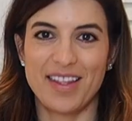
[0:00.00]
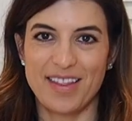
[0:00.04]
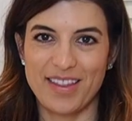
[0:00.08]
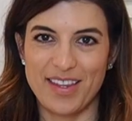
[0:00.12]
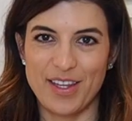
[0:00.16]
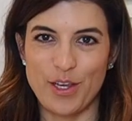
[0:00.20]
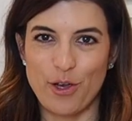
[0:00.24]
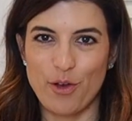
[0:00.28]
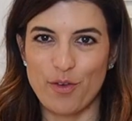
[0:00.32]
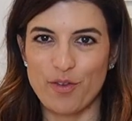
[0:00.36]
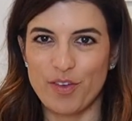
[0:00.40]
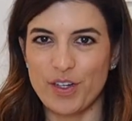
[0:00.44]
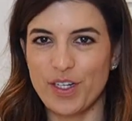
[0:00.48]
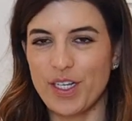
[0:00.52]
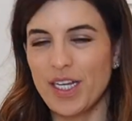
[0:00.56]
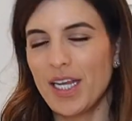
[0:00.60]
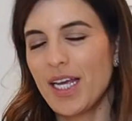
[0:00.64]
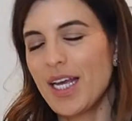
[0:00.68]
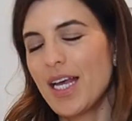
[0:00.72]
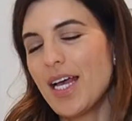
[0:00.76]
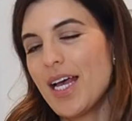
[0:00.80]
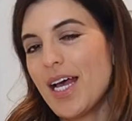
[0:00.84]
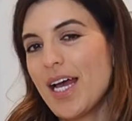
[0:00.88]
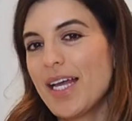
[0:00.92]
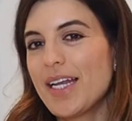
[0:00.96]
in the oven,
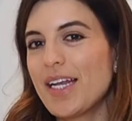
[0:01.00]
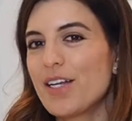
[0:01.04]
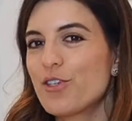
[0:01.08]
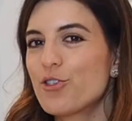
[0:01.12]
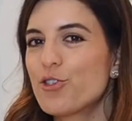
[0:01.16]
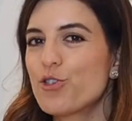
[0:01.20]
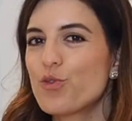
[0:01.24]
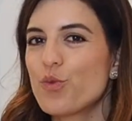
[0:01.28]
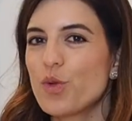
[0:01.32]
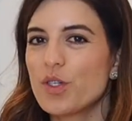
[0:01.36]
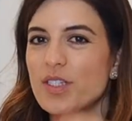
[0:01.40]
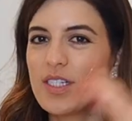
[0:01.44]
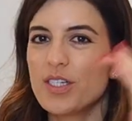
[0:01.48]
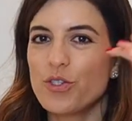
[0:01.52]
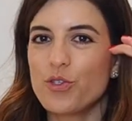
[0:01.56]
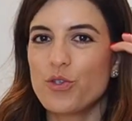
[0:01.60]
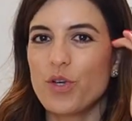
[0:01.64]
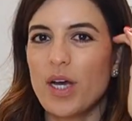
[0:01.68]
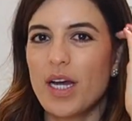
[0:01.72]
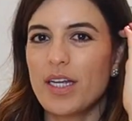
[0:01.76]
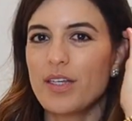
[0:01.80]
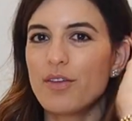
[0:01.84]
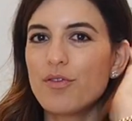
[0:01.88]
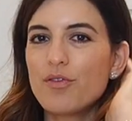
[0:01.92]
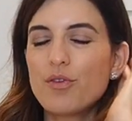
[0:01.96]
and I just wanted
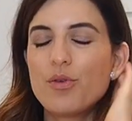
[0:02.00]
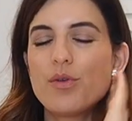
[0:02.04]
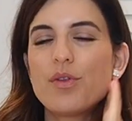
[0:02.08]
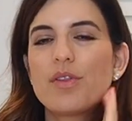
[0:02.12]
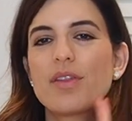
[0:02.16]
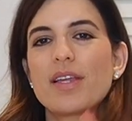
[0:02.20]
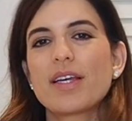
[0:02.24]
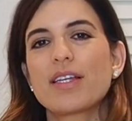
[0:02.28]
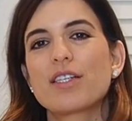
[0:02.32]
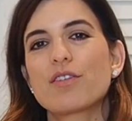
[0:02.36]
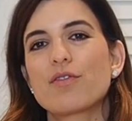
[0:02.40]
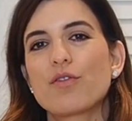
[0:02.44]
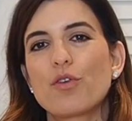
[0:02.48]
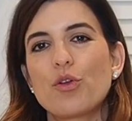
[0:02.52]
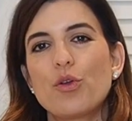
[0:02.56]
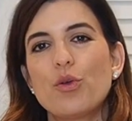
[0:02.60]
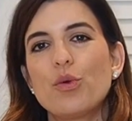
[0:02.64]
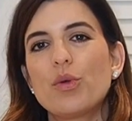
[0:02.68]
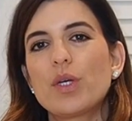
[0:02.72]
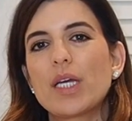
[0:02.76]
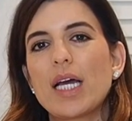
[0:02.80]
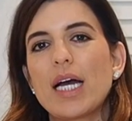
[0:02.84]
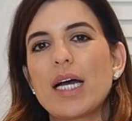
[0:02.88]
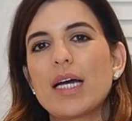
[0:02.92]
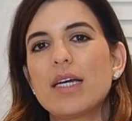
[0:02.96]
to add a few things for
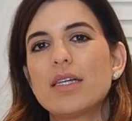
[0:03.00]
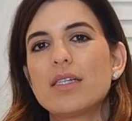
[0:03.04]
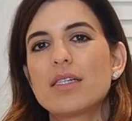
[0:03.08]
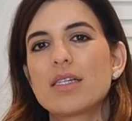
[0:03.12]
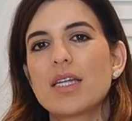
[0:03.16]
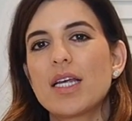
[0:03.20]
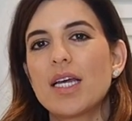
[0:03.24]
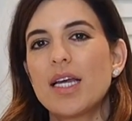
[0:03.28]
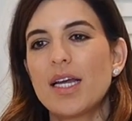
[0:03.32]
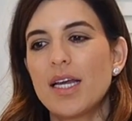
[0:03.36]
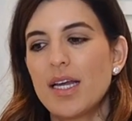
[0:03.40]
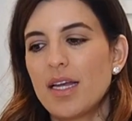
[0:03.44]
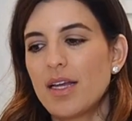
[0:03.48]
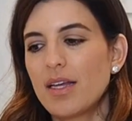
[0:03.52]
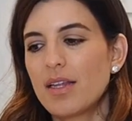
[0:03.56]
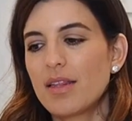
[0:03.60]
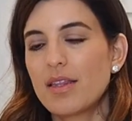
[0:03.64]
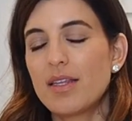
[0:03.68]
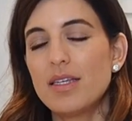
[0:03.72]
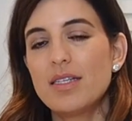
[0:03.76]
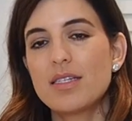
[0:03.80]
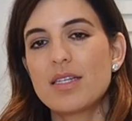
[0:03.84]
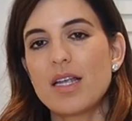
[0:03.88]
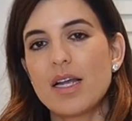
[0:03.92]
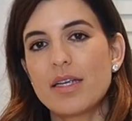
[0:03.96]
you guys.
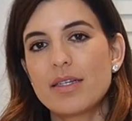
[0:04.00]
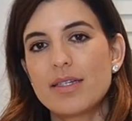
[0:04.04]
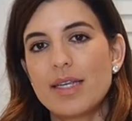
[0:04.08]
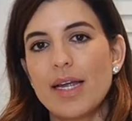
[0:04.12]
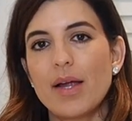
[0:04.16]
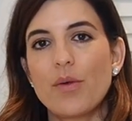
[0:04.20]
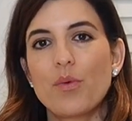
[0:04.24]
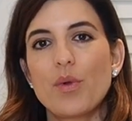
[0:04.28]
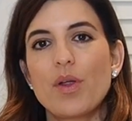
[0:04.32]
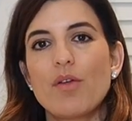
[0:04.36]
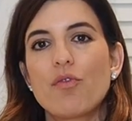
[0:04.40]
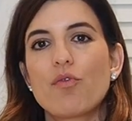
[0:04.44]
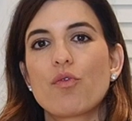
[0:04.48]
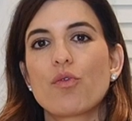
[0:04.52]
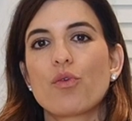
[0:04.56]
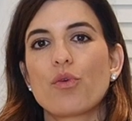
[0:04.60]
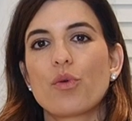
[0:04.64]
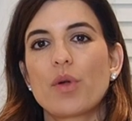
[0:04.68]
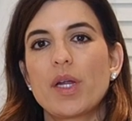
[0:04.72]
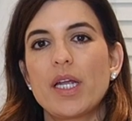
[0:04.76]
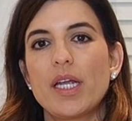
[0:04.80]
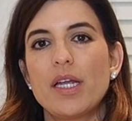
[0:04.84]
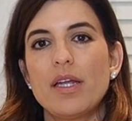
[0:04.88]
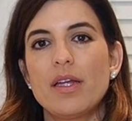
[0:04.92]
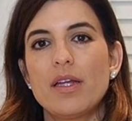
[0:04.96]
These are
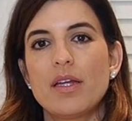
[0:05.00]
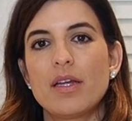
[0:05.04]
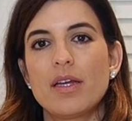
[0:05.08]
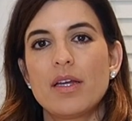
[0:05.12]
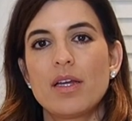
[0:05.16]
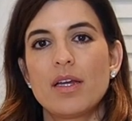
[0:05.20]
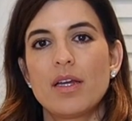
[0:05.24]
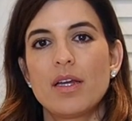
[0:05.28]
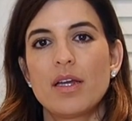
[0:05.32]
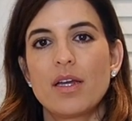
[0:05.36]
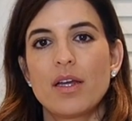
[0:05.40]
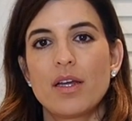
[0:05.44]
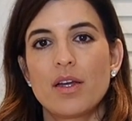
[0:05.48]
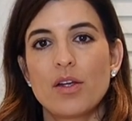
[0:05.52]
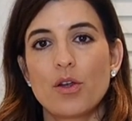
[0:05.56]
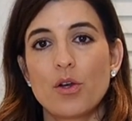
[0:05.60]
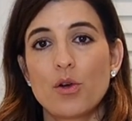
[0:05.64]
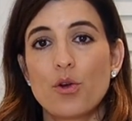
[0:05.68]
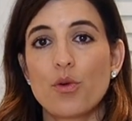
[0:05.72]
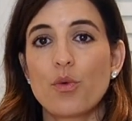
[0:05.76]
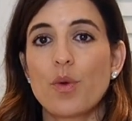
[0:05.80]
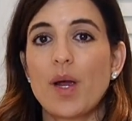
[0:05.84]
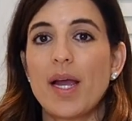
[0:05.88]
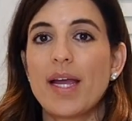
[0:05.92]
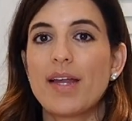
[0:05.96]
dairy-free,
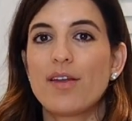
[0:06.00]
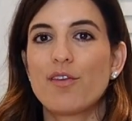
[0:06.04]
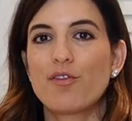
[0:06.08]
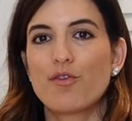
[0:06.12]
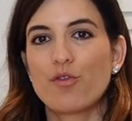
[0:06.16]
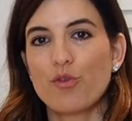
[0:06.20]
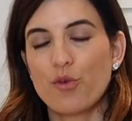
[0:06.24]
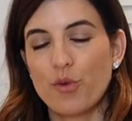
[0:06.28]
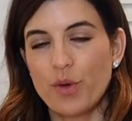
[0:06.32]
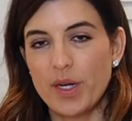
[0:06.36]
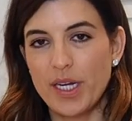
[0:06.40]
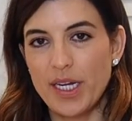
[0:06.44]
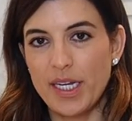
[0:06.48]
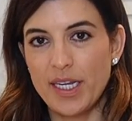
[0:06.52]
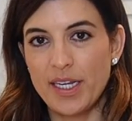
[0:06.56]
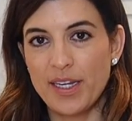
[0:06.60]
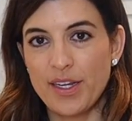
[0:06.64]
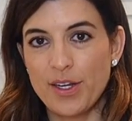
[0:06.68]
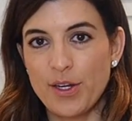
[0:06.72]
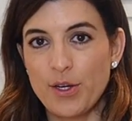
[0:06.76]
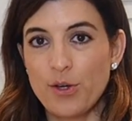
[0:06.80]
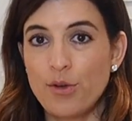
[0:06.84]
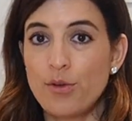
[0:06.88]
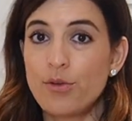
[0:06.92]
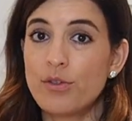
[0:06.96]
grain-free,
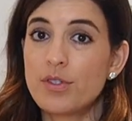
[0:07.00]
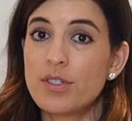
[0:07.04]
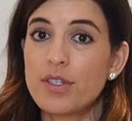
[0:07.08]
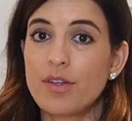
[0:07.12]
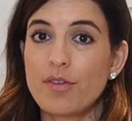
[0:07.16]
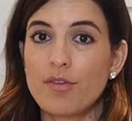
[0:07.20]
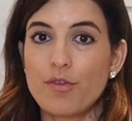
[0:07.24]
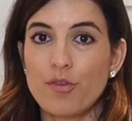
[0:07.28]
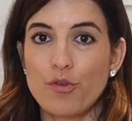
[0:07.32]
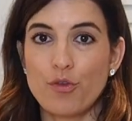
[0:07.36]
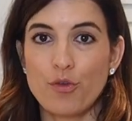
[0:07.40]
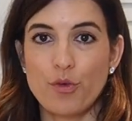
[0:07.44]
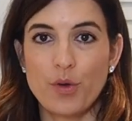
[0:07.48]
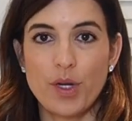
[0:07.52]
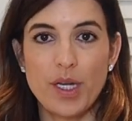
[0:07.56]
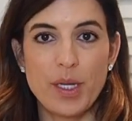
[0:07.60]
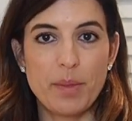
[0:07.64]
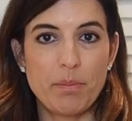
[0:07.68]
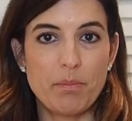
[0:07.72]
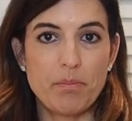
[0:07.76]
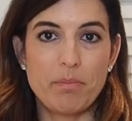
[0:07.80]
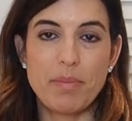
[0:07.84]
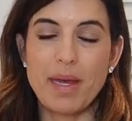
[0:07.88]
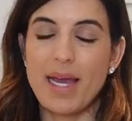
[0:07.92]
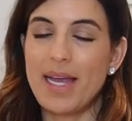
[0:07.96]

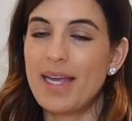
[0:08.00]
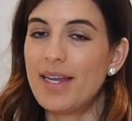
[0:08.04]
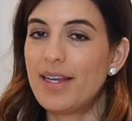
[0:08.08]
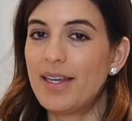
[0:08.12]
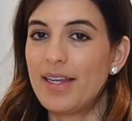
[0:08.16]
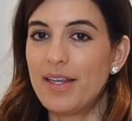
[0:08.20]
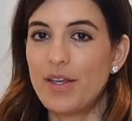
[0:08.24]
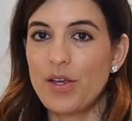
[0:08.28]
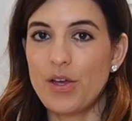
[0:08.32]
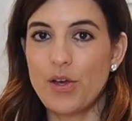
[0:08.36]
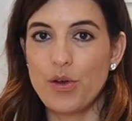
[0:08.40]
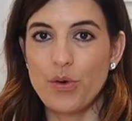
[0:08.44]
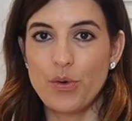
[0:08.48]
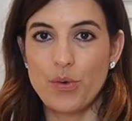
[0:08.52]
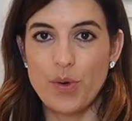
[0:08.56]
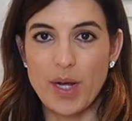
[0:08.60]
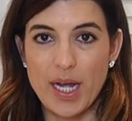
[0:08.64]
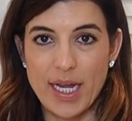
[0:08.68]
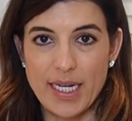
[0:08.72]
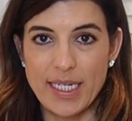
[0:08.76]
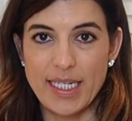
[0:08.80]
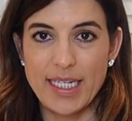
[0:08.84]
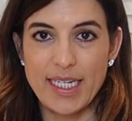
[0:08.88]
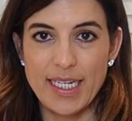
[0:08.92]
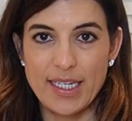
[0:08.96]
gluten-free,
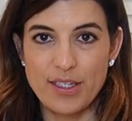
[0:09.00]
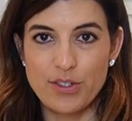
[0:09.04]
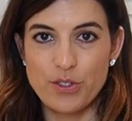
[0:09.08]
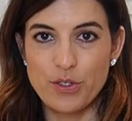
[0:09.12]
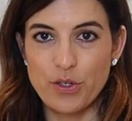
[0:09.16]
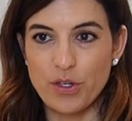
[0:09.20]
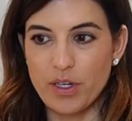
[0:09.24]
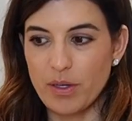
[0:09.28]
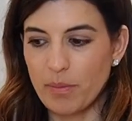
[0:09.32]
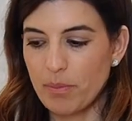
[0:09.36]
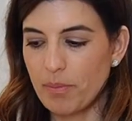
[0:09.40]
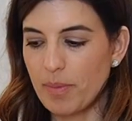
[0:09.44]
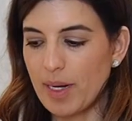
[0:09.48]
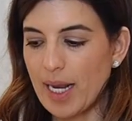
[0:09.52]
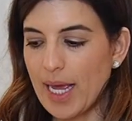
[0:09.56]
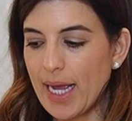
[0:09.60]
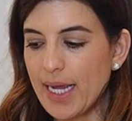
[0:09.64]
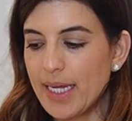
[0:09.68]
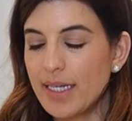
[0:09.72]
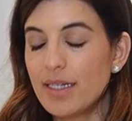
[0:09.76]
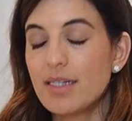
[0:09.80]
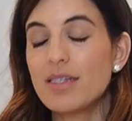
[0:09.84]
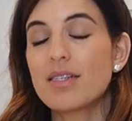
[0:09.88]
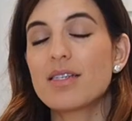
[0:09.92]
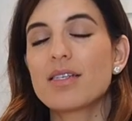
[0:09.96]
paleo and keto
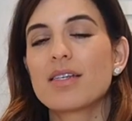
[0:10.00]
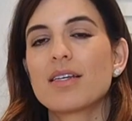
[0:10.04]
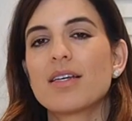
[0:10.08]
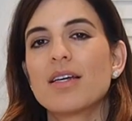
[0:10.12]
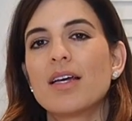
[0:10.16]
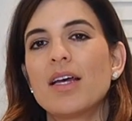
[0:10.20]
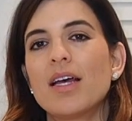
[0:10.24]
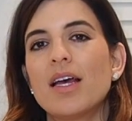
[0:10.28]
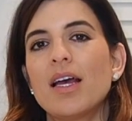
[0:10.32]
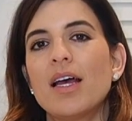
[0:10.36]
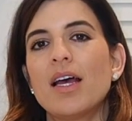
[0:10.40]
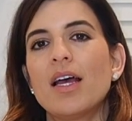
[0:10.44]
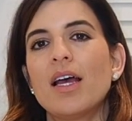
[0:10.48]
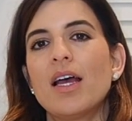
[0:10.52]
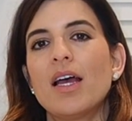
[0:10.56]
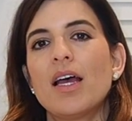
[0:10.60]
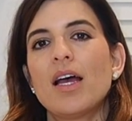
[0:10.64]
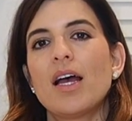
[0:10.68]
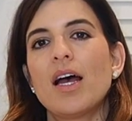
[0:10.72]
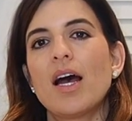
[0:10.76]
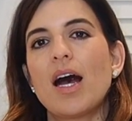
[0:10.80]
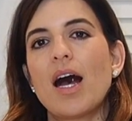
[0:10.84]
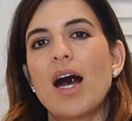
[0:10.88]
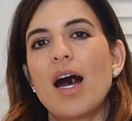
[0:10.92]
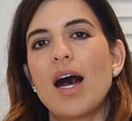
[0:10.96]
compliant.
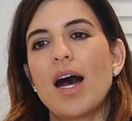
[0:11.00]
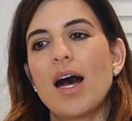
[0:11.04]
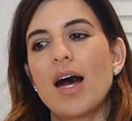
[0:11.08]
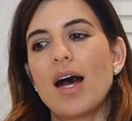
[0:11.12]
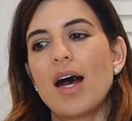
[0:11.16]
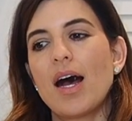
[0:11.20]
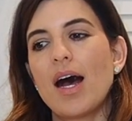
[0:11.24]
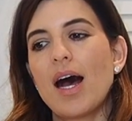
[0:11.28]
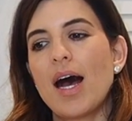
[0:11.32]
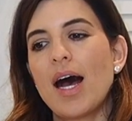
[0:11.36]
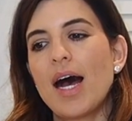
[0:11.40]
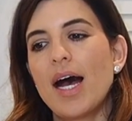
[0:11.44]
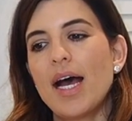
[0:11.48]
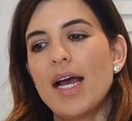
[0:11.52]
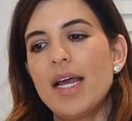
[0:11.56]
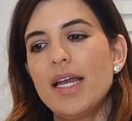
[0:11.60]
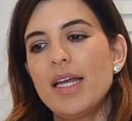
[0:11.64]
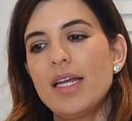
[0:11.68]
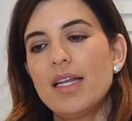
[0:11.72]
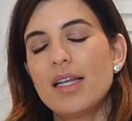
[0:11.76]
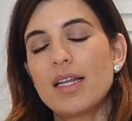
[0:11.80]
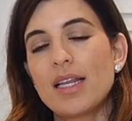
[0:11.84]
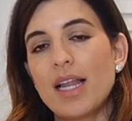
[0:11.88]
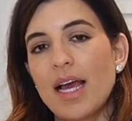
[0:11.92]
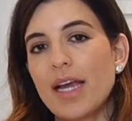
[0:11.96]

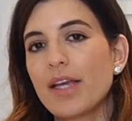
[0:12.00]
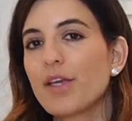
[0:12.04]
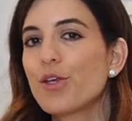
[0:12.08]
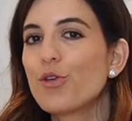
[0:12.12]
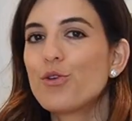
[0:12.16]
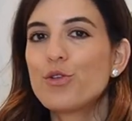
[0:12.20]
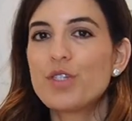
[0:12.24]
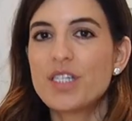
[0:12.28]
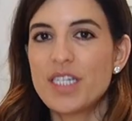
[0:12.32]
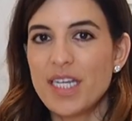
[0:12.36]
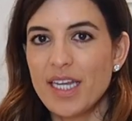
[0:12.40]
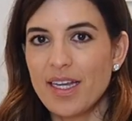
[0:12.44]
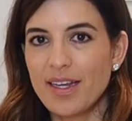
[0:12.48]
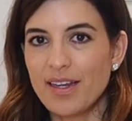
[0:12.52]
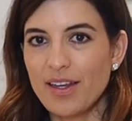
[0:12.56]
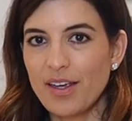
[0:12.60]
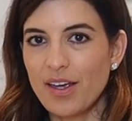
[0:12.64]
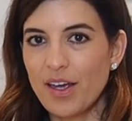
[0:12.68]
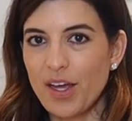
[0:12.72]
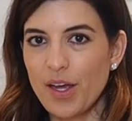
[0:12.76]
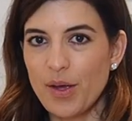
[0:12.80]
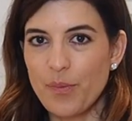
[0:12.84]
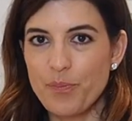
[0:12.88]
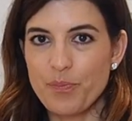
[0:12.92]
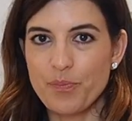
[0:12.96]
I like
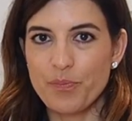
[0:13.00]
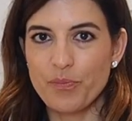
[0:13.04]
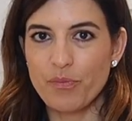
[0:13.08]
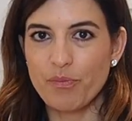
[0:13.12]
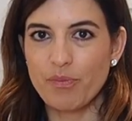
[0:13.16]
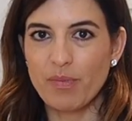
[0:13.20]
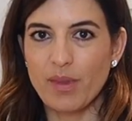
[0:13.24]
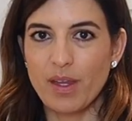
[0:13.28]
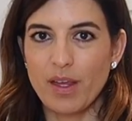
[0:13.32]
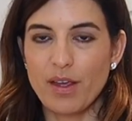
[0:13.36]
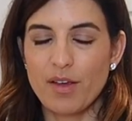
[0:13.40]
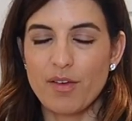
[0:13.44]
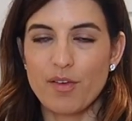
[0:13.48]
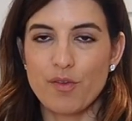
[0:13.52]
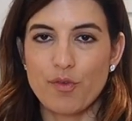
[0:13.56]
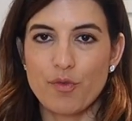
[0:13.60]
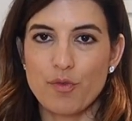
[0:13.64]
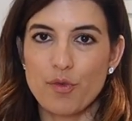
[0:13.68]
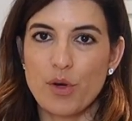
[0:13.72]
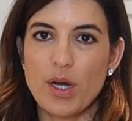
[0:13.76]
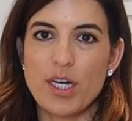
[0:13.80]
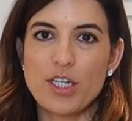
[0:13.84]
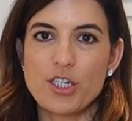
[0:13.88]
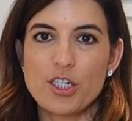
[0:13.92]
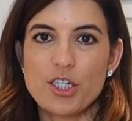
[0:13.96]
using
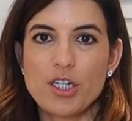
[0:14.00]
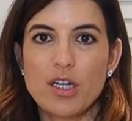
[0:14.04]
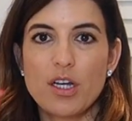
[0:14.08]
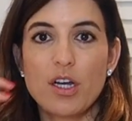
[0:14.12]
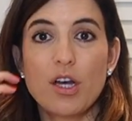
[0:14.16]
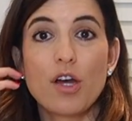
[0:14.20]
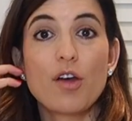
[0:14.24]
fresh